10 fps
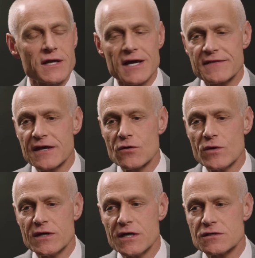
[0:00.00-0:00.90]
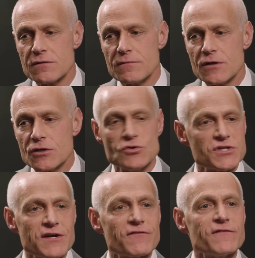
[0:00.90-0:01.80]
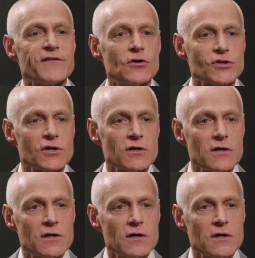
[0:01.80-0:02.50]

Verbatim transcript: And I think we need to use a different filter